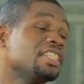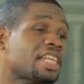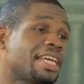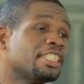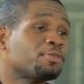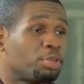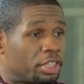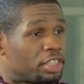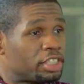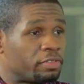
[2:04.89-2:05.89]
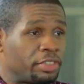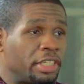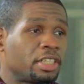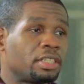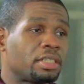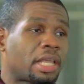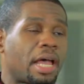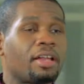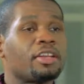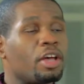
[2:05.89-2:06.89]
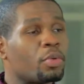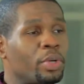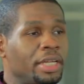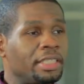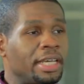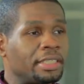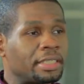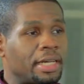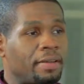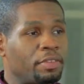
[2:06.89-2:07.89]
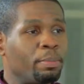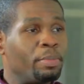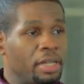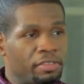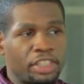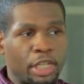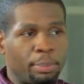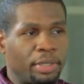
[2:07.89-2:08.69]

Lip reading: let's say I just purchased the vehicle. Mm-hmm. How long would it take to have the bill of sale